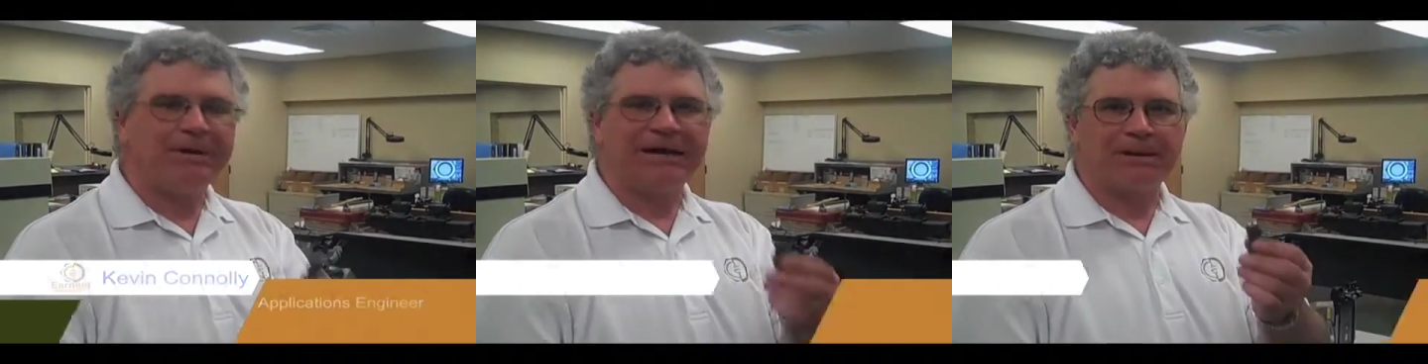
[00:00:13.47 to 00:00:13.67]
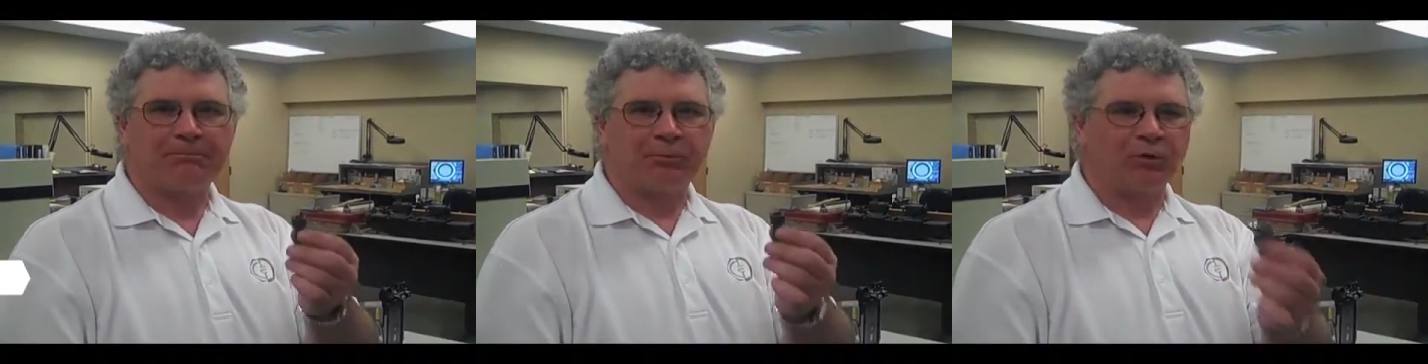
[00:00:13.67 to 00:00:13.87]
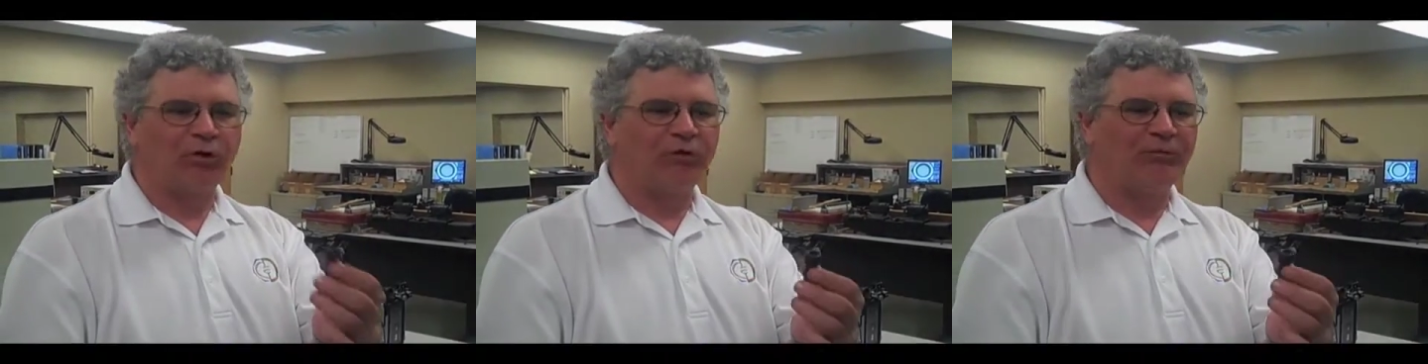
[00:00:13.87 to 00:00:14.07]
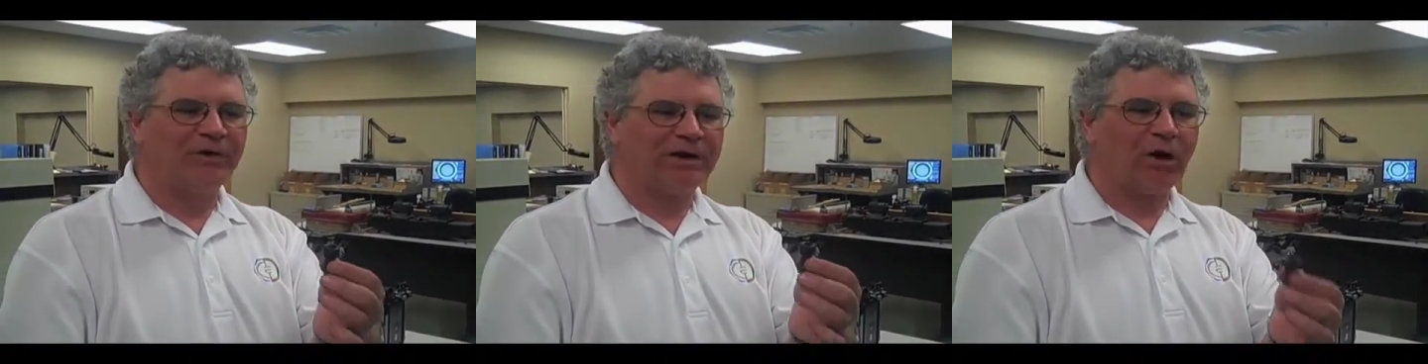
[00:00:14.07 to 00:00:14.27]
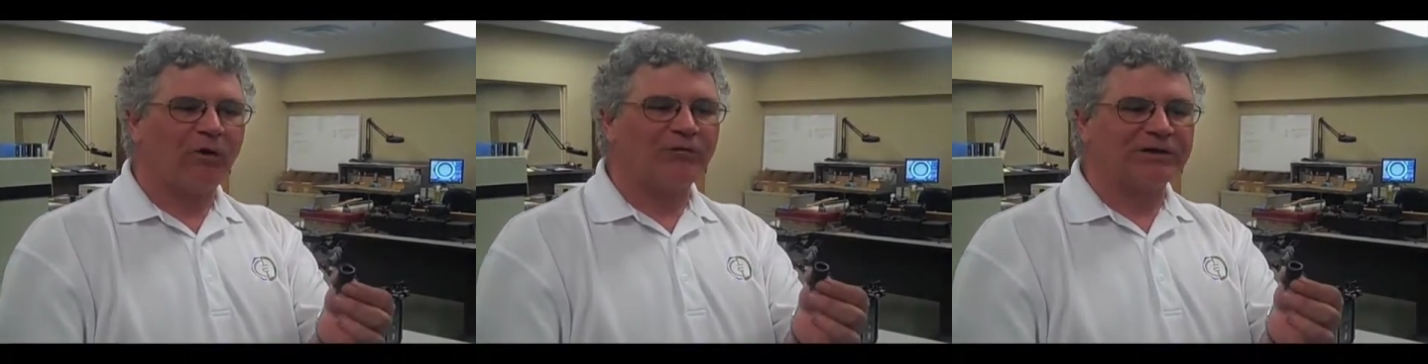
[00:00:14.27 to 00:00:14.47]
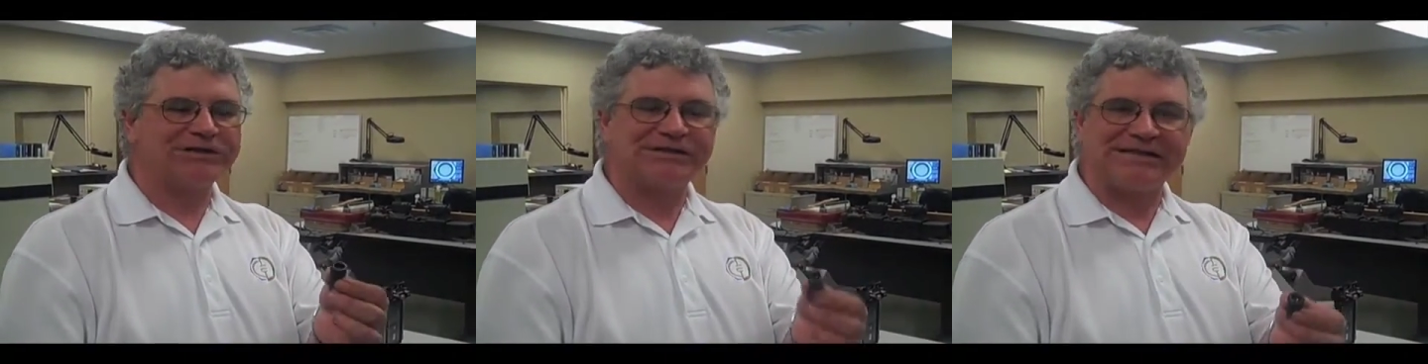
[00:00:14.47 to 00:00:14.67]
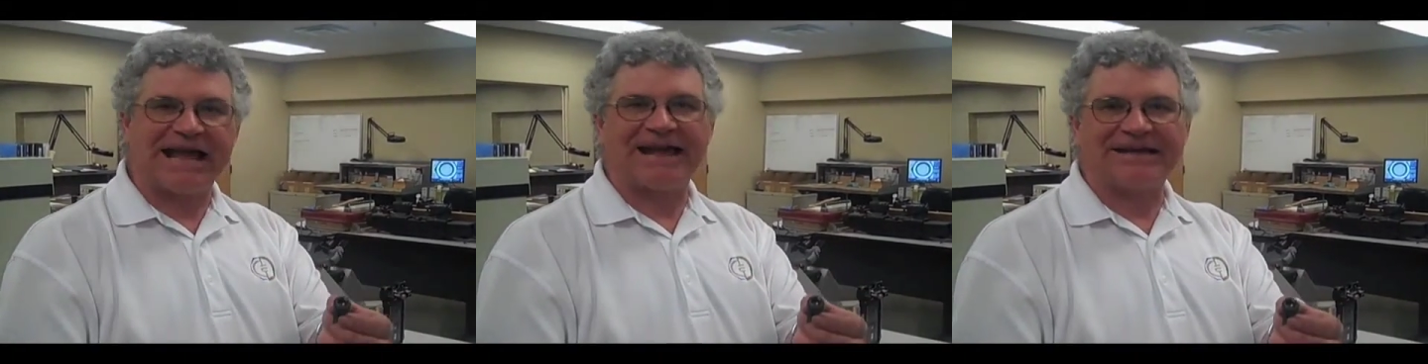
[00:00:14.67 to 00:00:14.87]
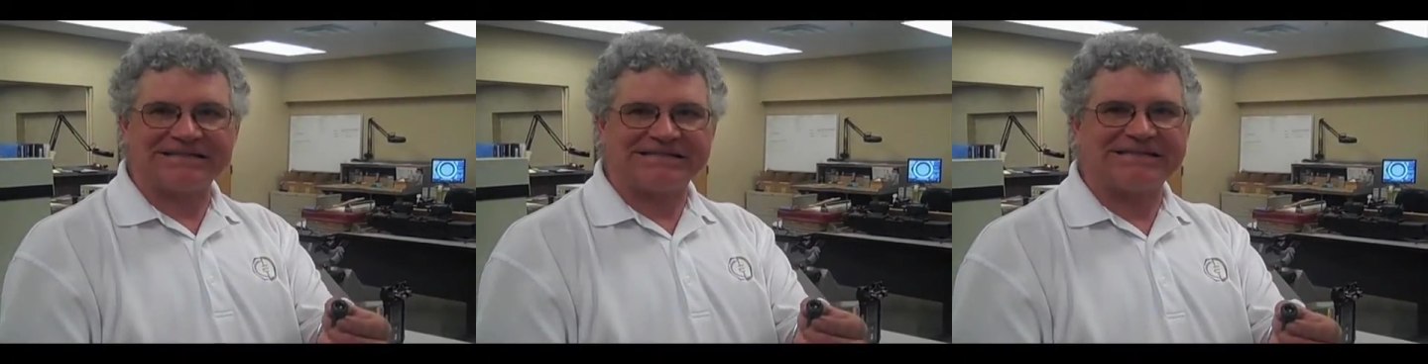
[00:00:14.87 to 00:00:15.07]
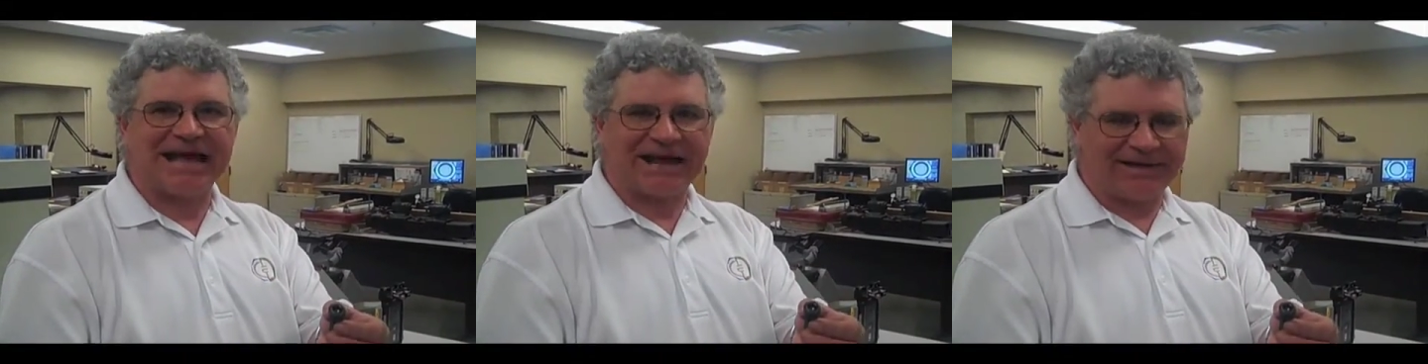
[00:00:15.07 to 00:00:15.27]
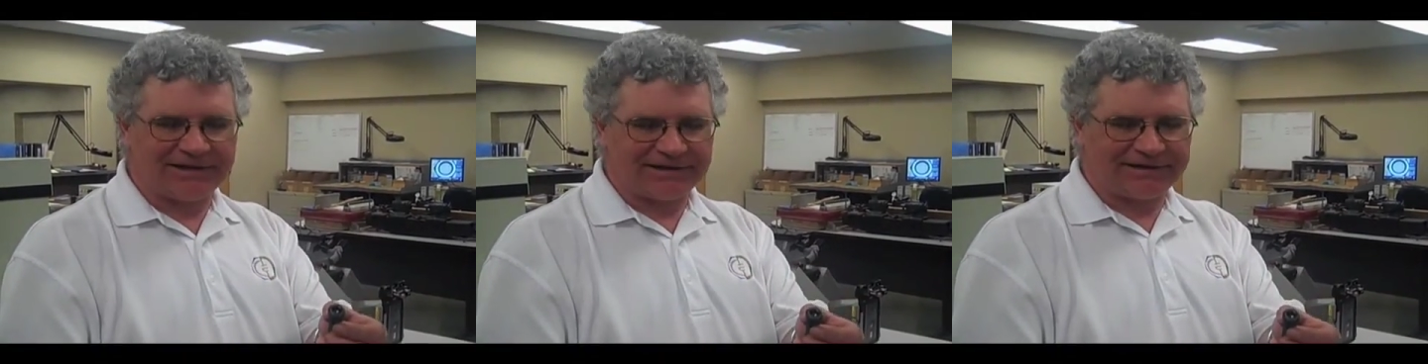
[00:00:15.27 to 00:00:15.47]
to be an improvement over standard
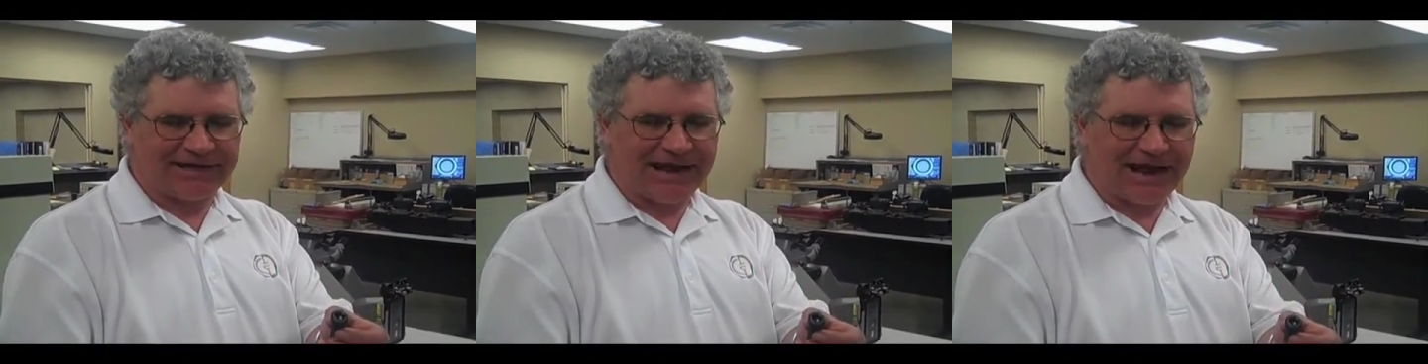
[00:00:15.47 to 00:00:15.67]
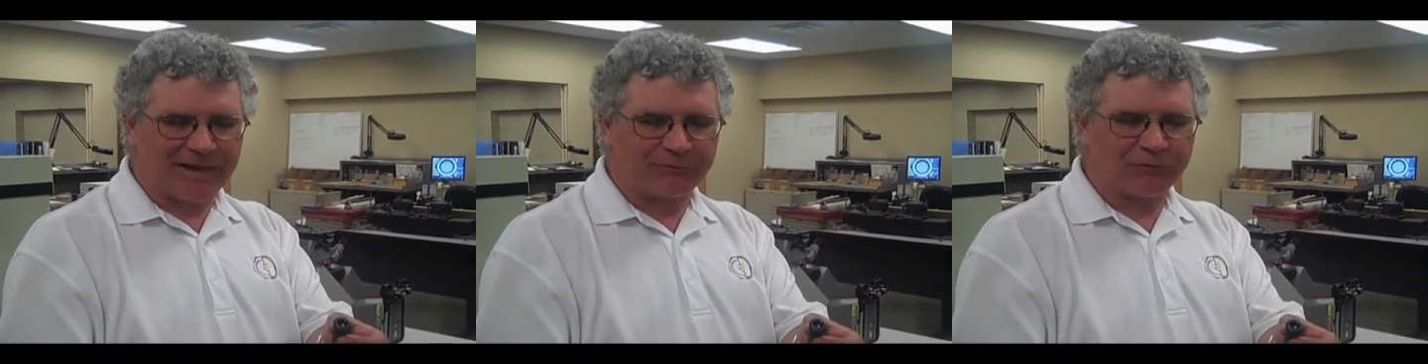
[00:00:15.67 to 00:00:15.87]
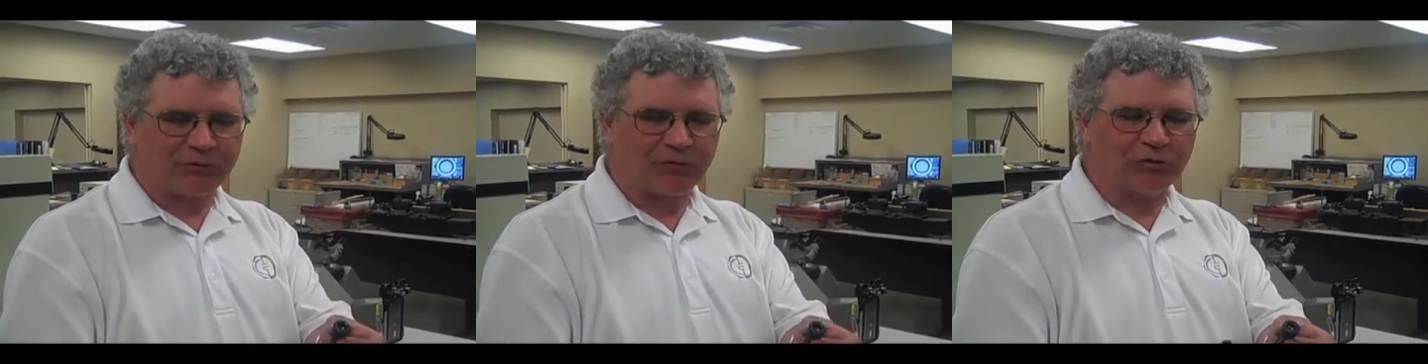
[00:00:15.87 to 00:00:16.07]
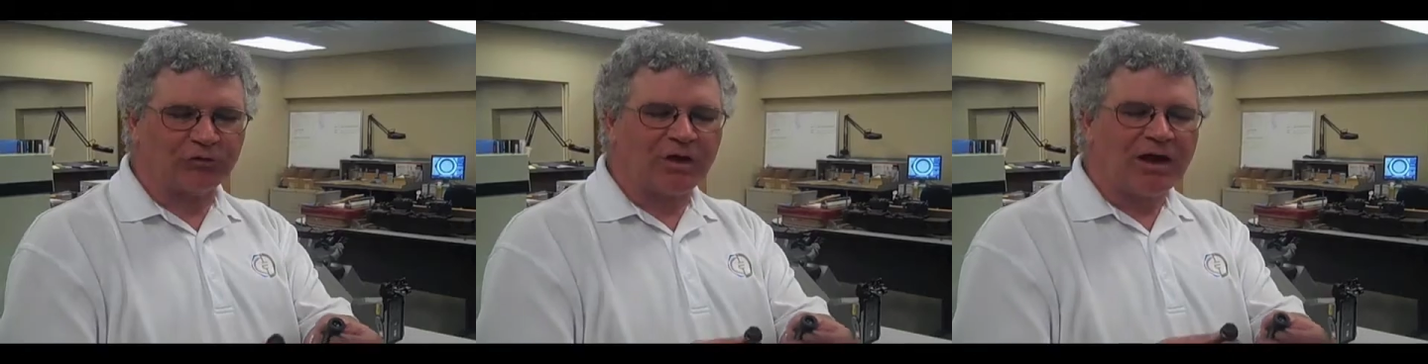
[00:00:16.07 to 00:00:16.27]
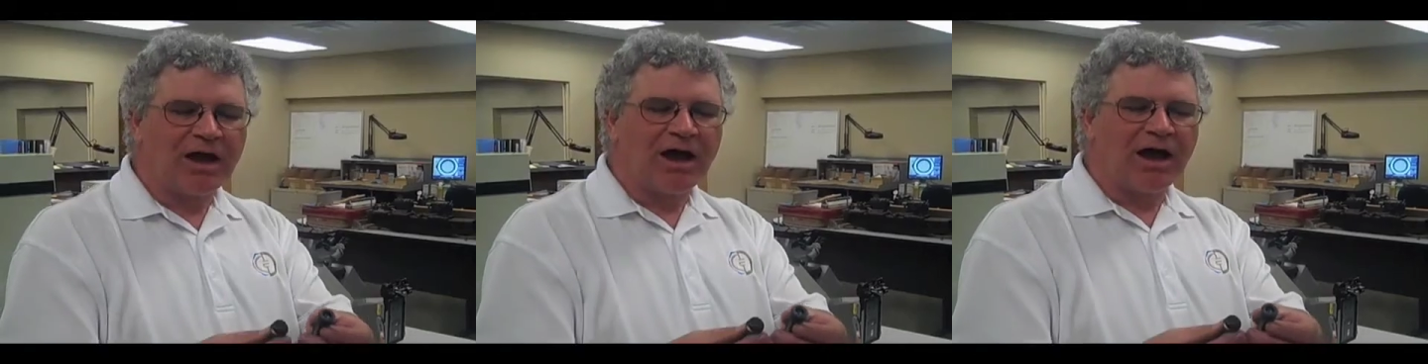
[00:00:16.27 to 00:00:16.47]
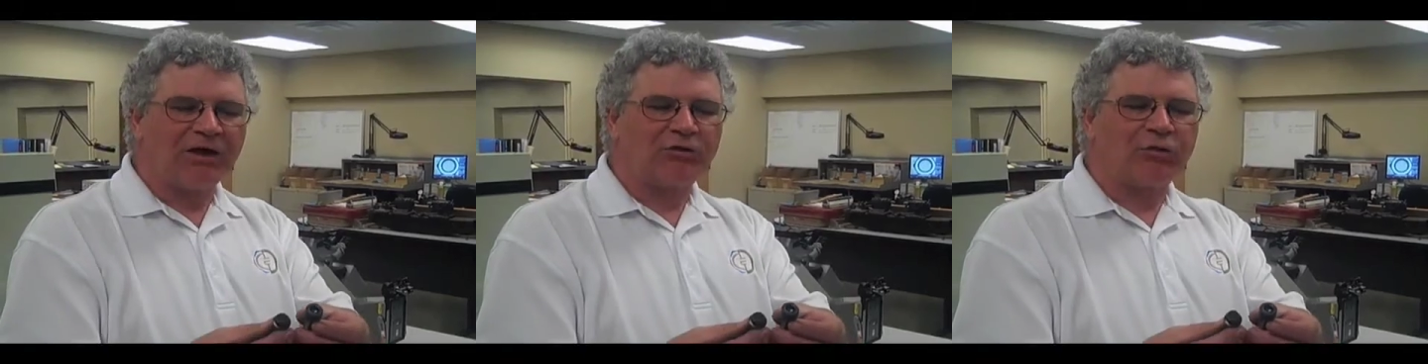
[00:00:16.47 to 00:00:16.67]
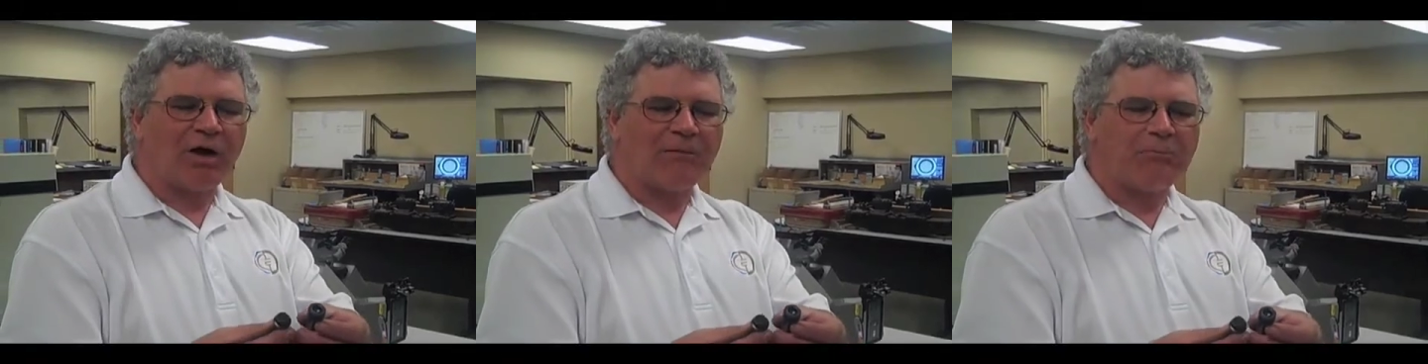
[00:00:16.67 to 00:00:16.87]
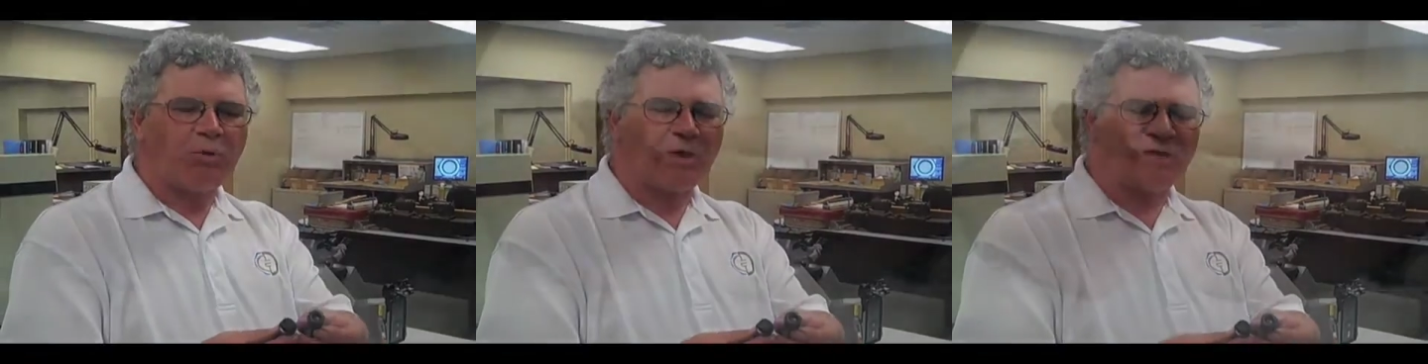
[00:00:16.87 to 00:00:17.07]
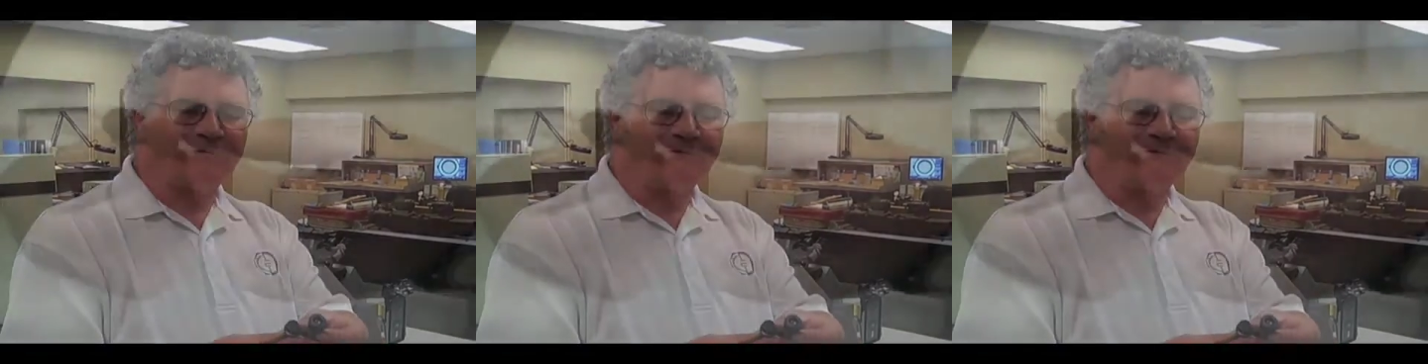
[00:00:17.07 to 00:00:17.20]
socket head cap screws. A 12-point